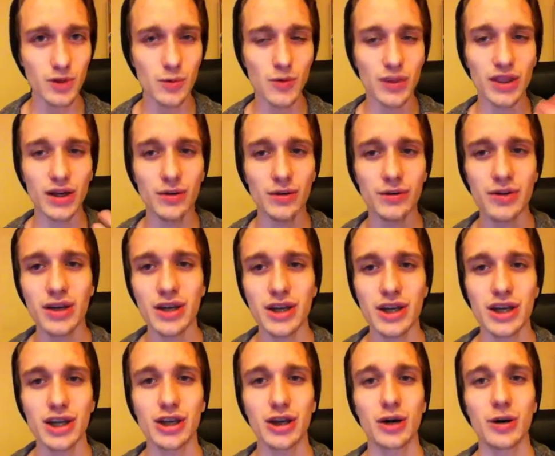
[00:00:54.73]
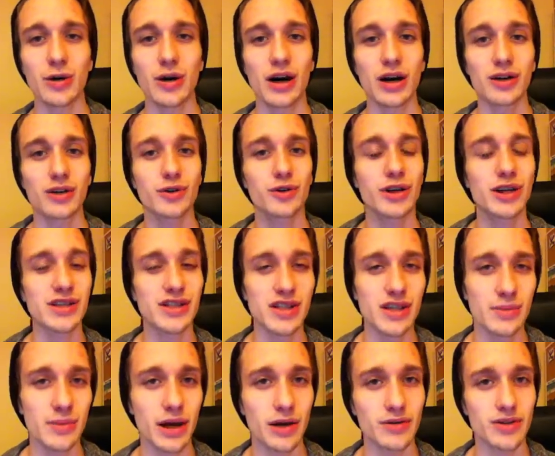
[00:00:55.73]
without you know
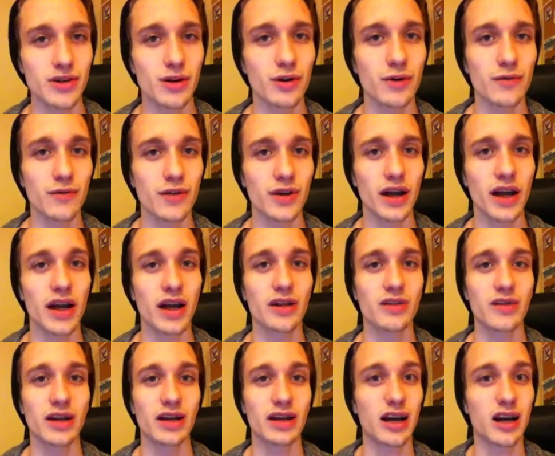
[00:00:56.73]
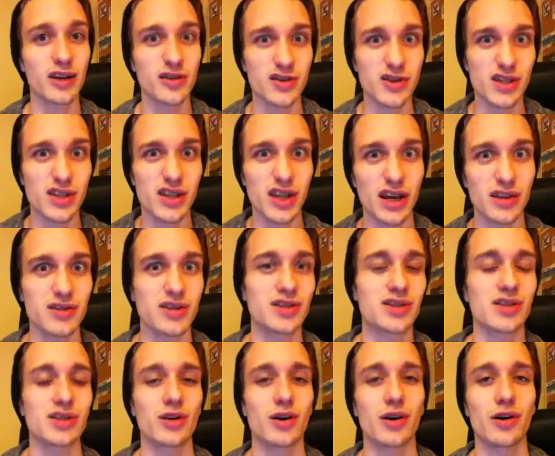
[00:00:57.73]
crazy amount of overhead like hundreds of
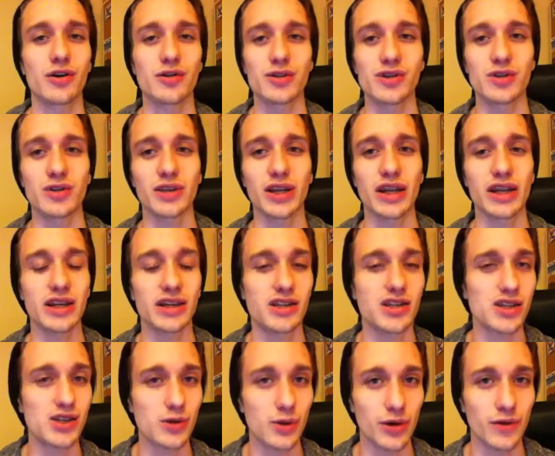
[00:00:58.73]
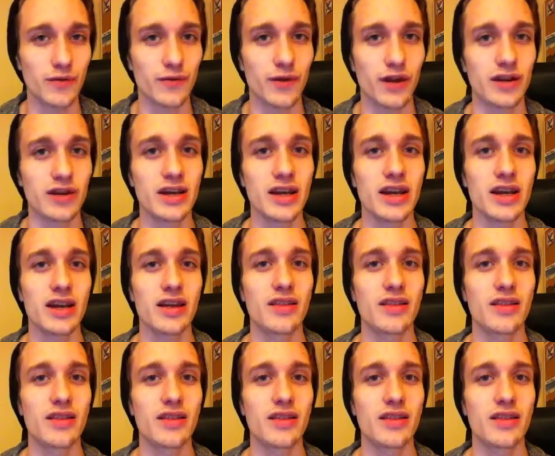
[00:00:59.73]
thousands of dollars or getting a storefront